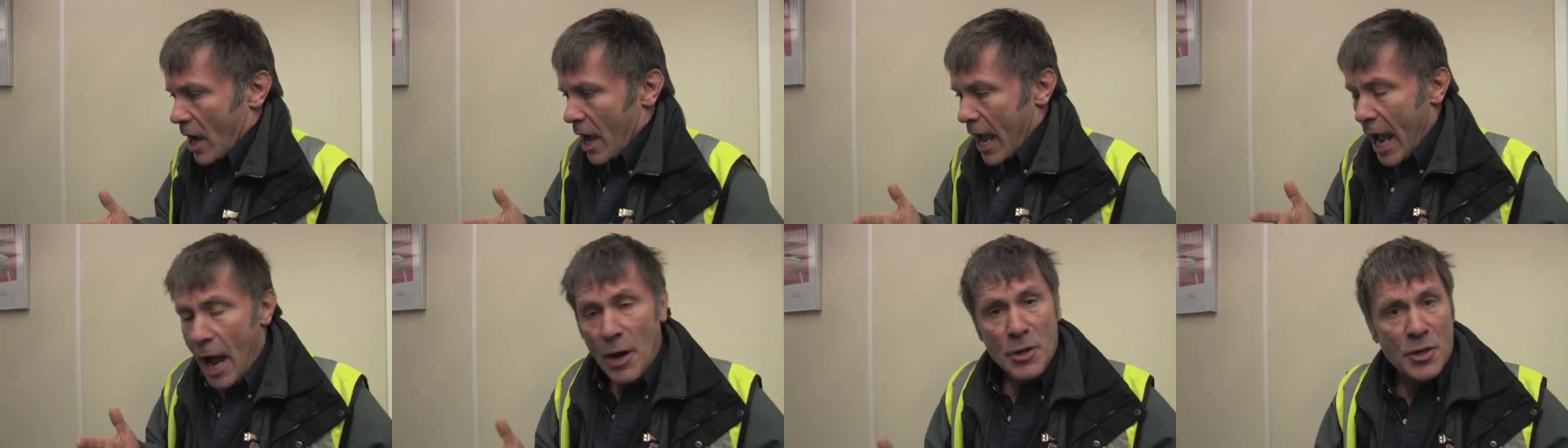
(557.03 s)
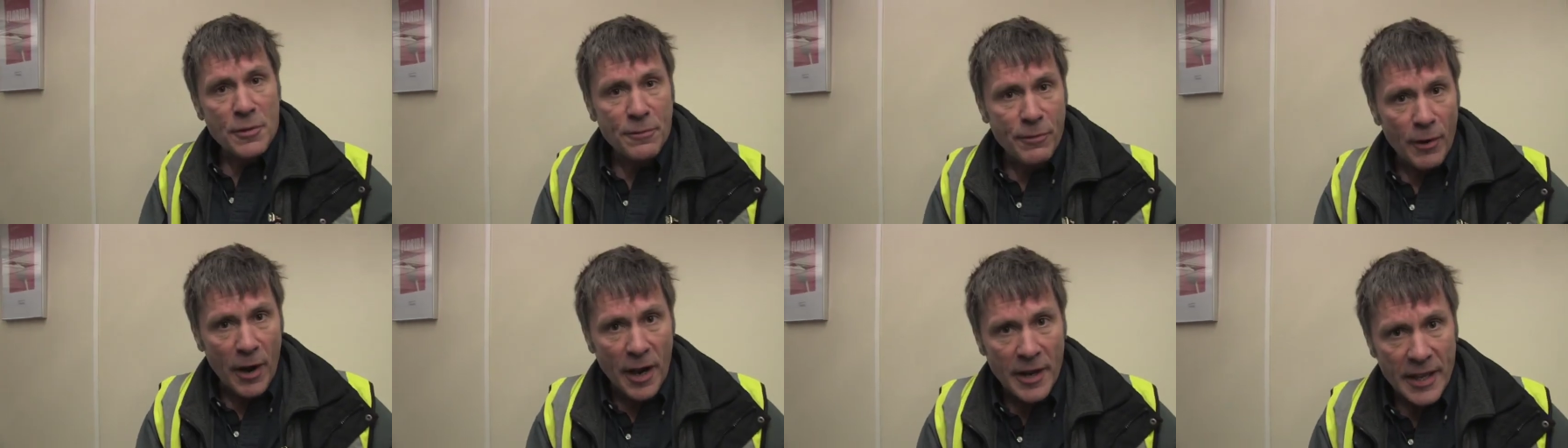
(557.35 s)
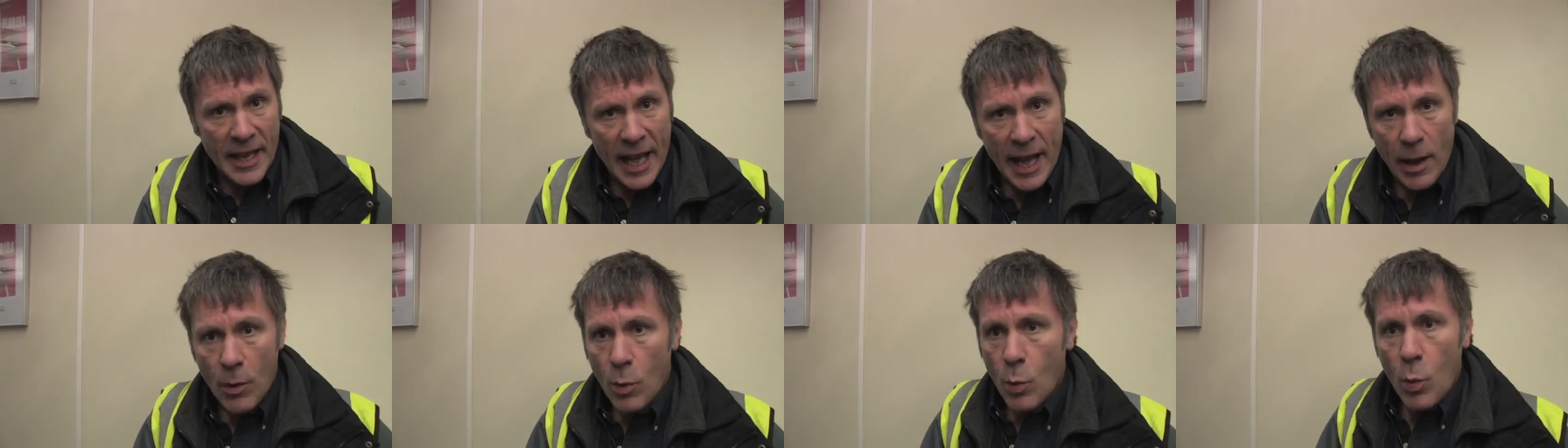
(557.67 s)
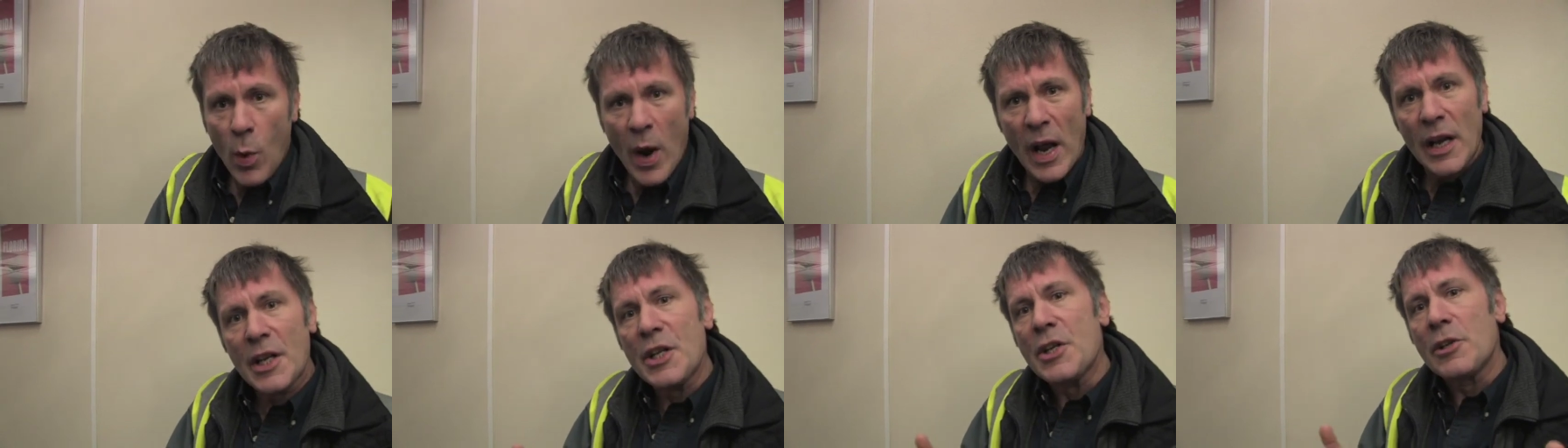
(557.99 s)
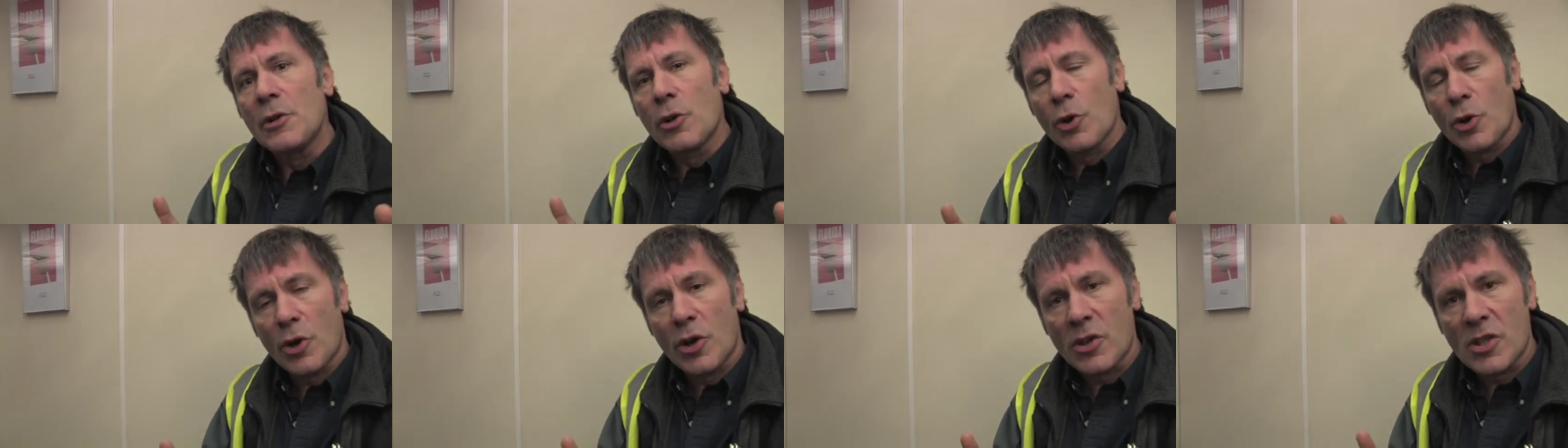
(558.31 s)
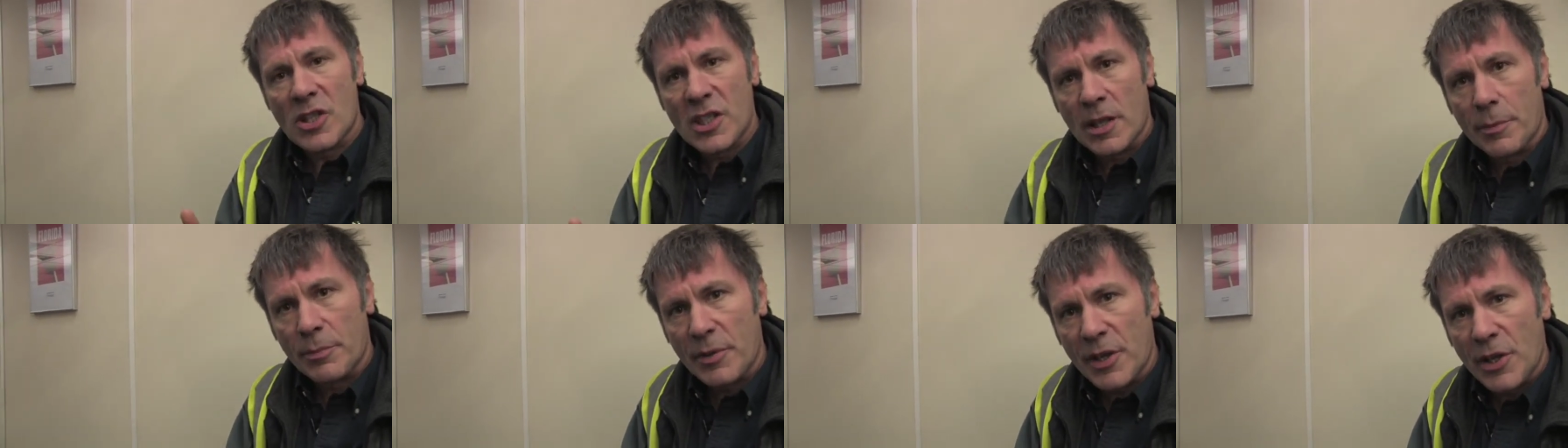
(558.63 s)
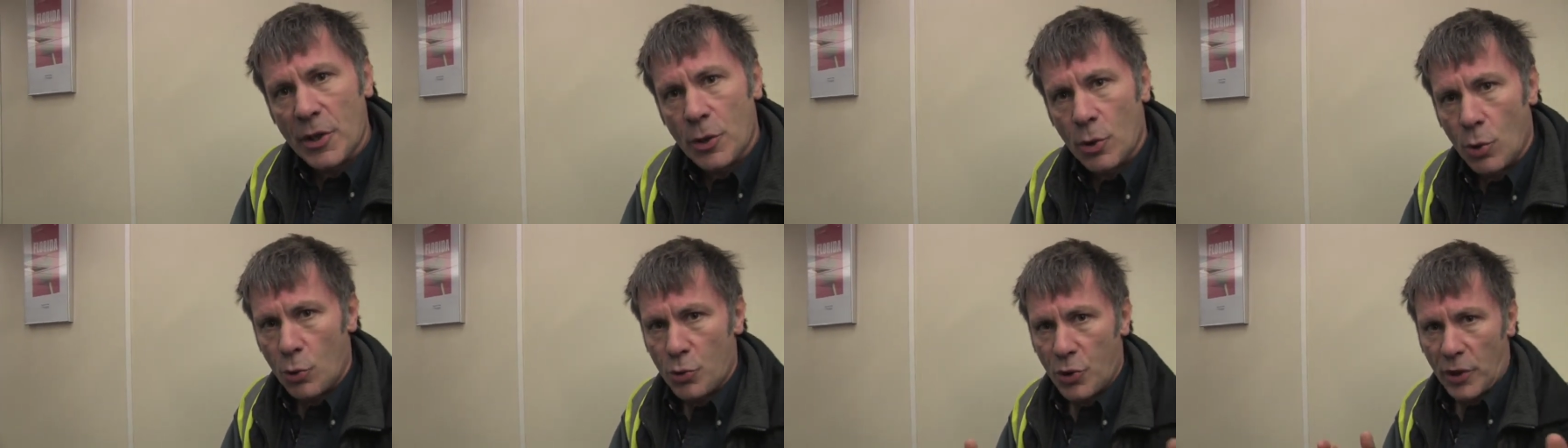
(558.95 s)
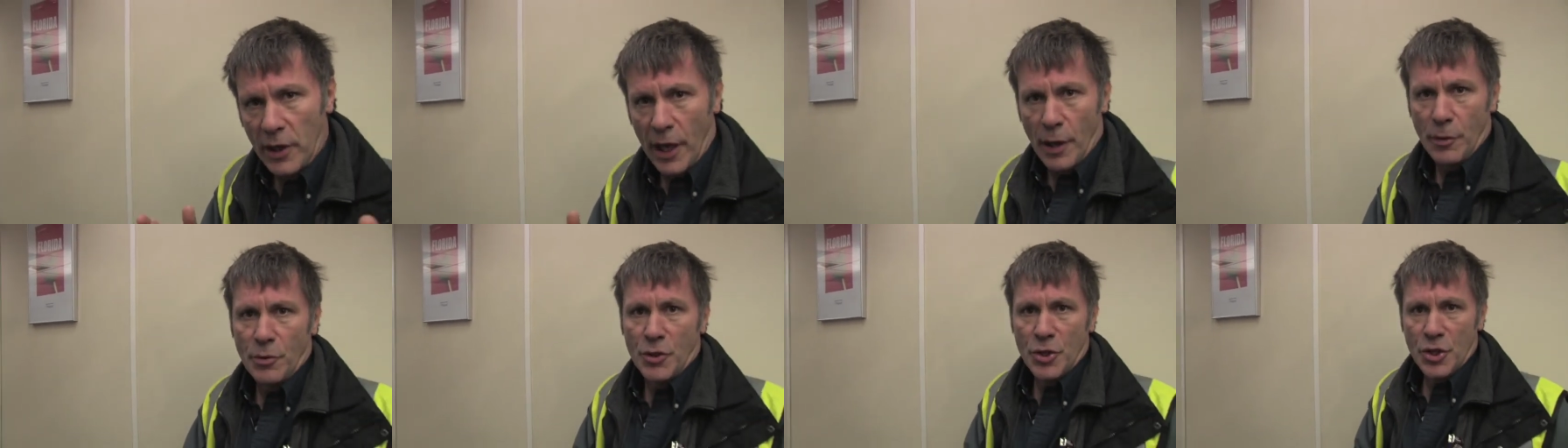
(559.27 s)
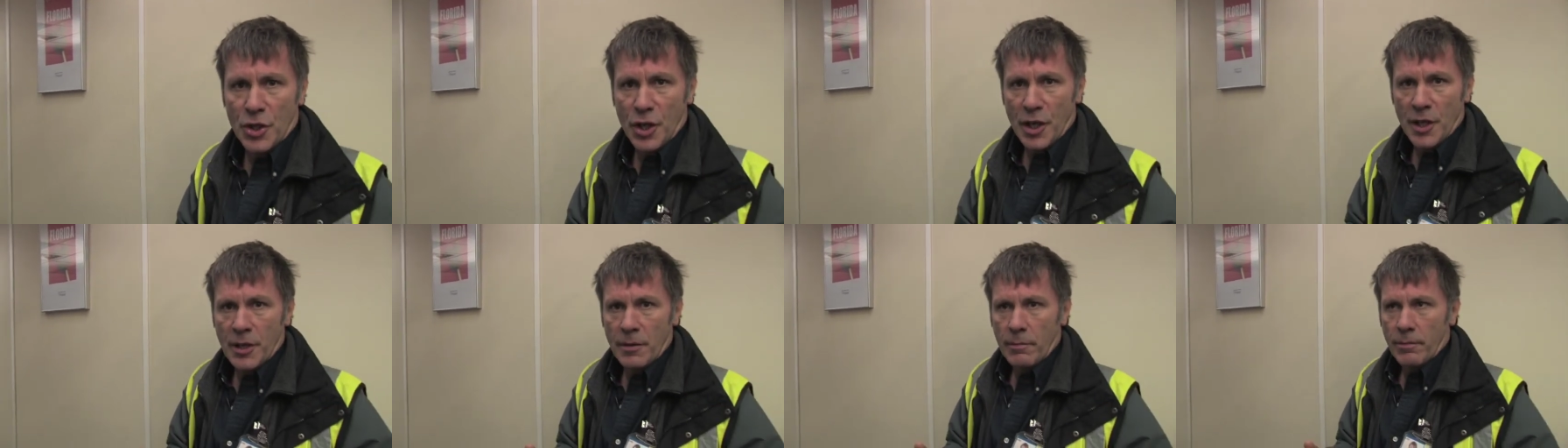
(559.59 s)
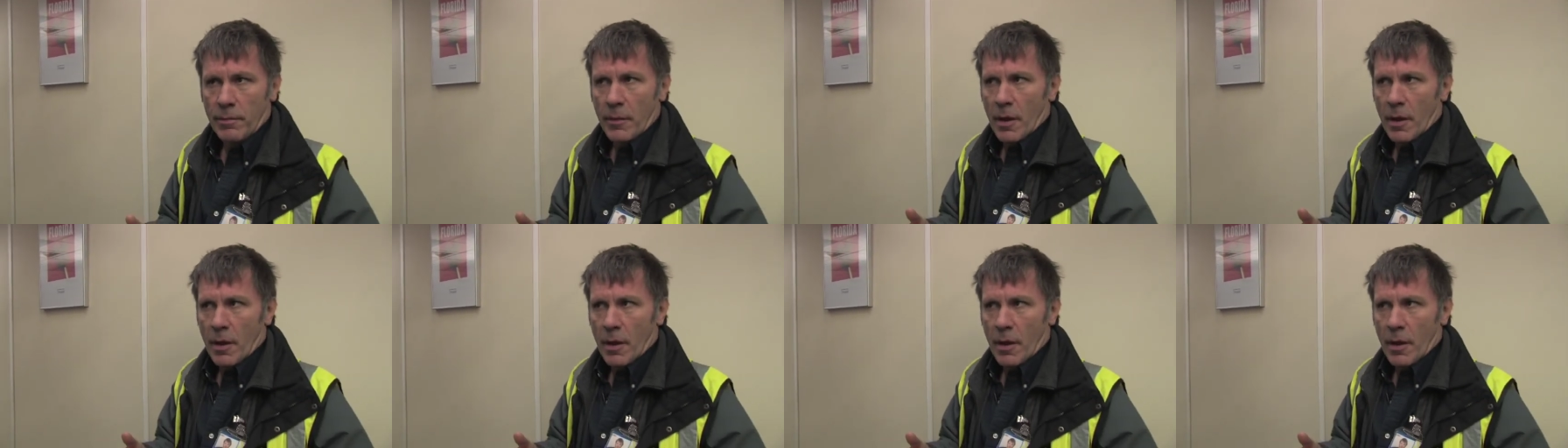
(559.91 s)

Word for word: How do you find that? Well, you look on something called the load sheet.